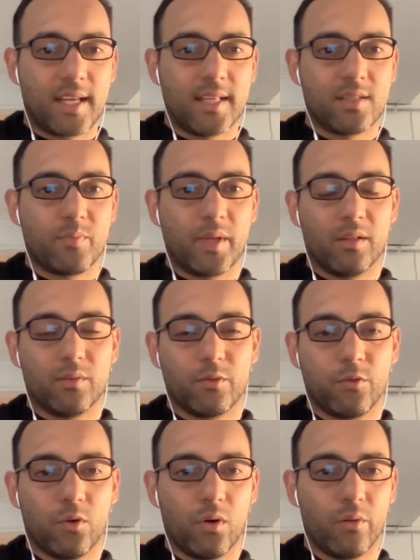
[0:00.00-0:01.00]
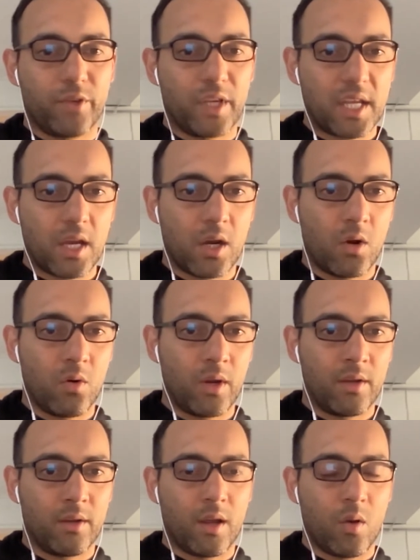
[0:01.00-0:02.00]
it's built for video
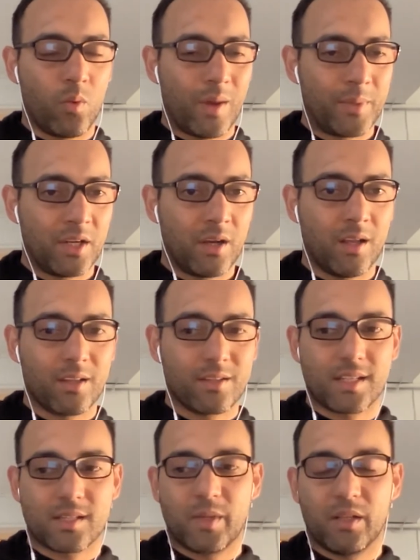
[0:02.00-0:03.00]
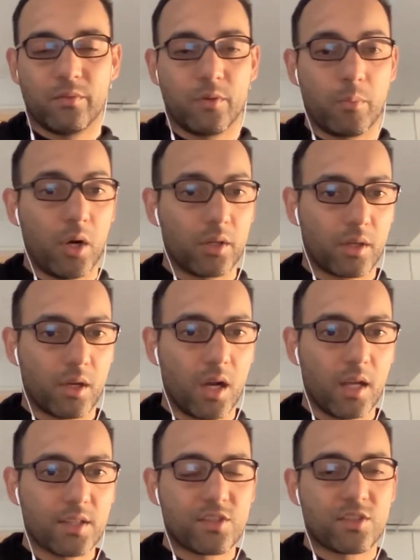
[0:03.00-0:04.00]
and webinars, it's built for
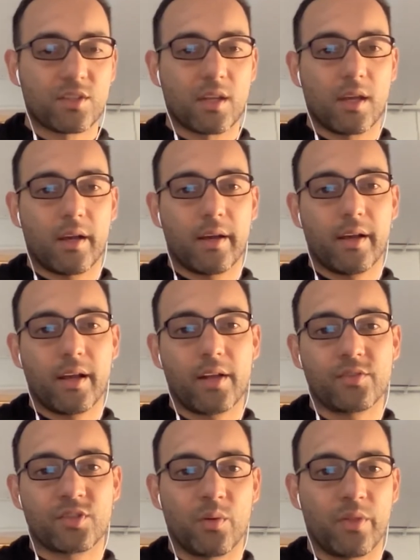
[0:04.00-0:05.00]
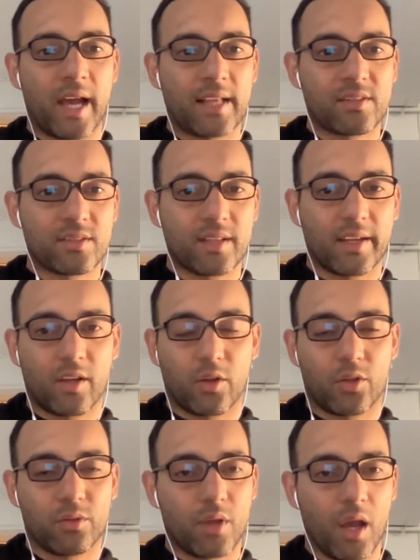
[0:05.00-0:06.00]
podcasts. And so that's like
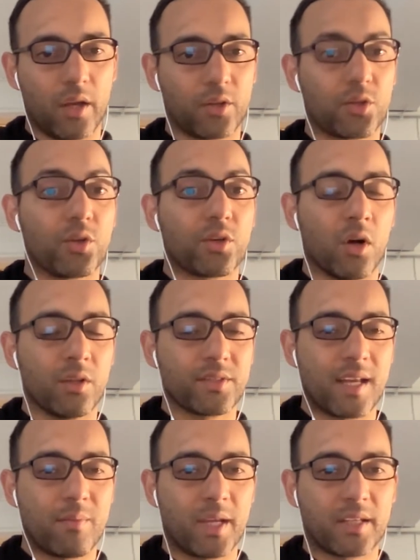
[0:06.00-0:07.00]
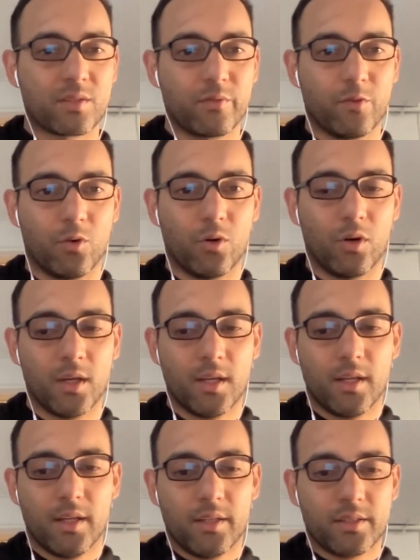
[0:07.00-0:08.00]
a good content mix for
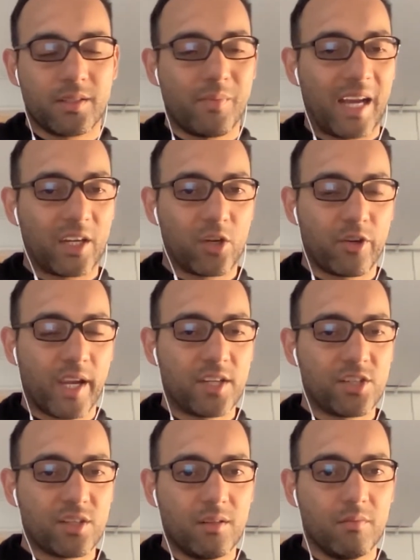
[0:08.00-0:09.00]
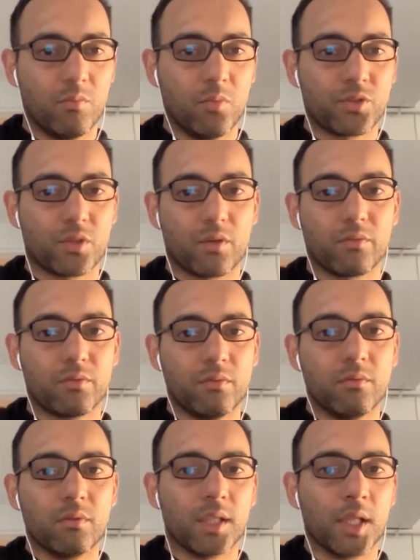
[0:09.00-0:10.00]
demand creation, more sort of
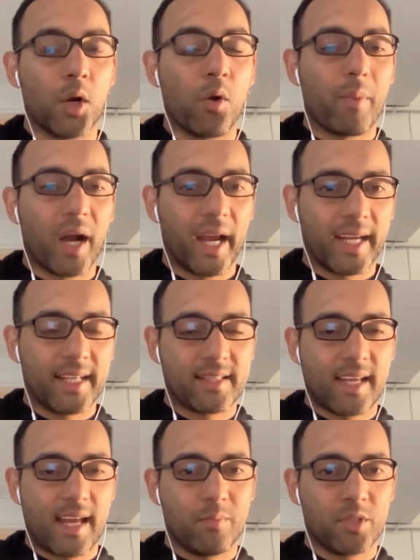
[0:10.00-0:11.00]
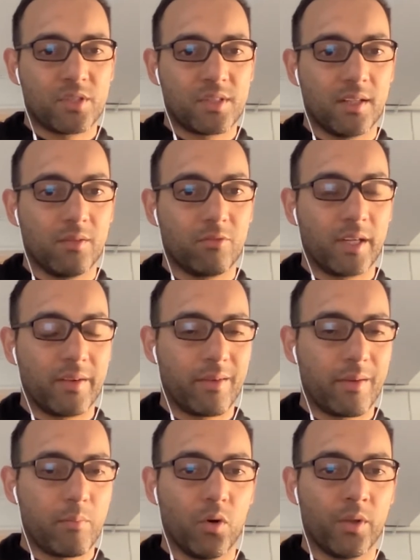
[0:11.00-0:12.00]
lower buying intent, but still really, really
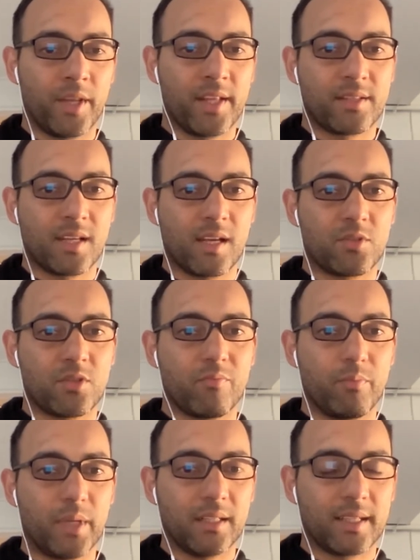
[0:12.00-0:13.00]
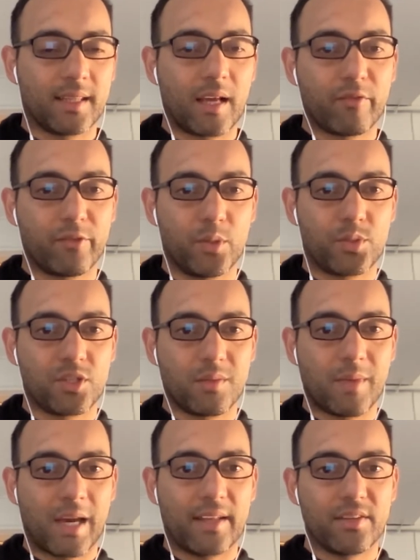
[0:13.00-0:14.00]
important in terms of building that future
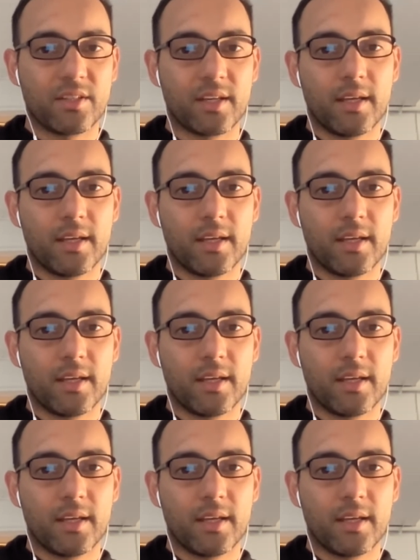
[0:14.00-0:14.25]
demand.